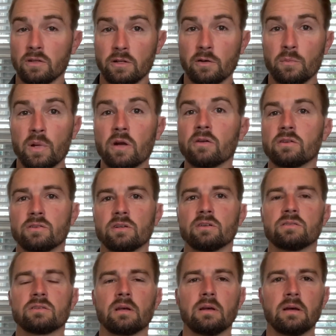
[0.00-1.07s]
your
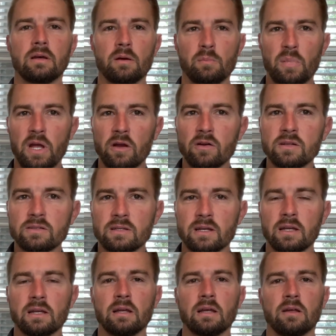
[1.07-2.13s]
marriages,
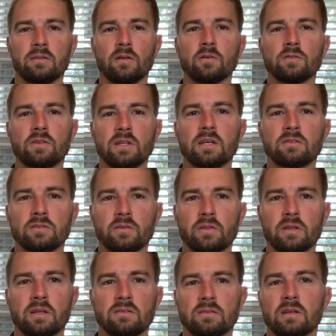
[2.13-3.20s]
parenting. Those things are
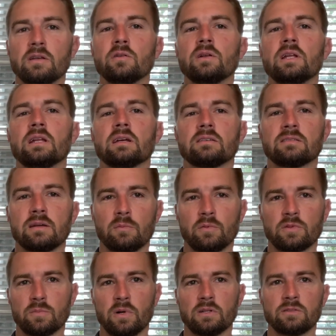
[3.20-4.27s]
things that you need to accept
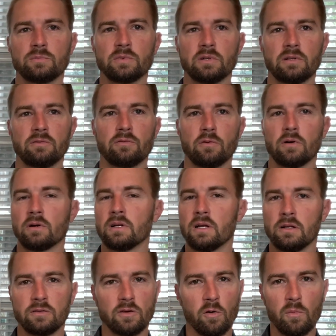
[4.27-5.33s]
responsibility for.
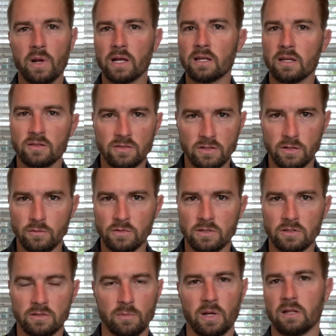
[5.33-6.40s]
Don't make
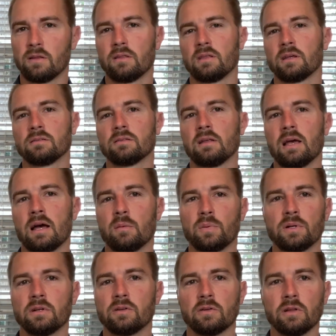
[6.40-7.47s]
excuses about the things that
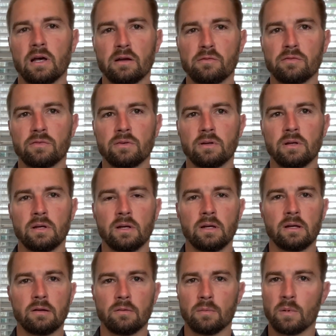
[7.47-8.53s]
happen in your life.
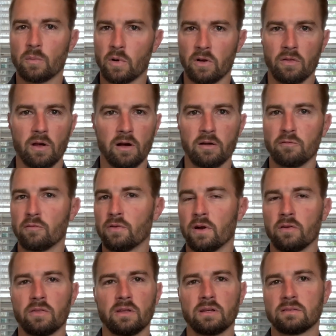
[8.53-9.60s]
Remember, unfair
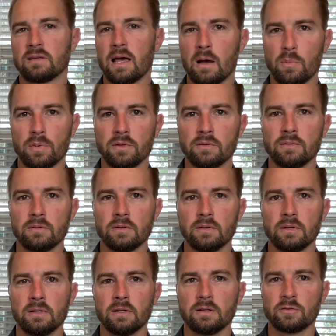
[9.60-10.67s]
things happen.
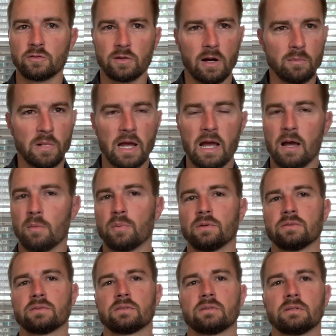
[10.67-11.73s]
Trauma
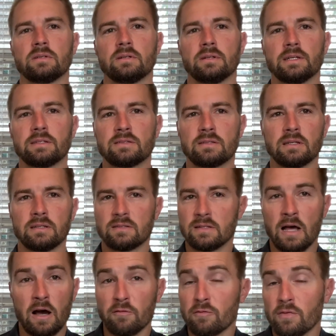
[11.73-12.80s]
happens. It's
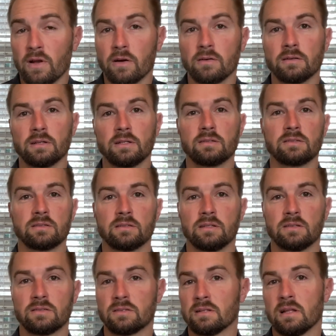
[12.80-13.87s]
not fair.
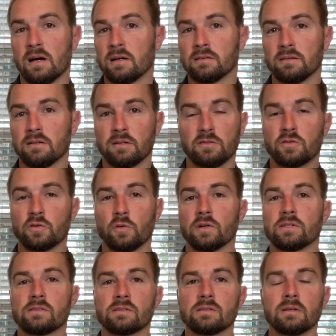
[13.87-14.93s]
It's not a
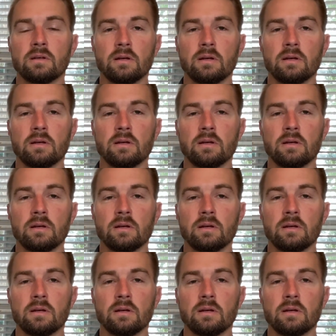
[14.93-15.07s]
choice.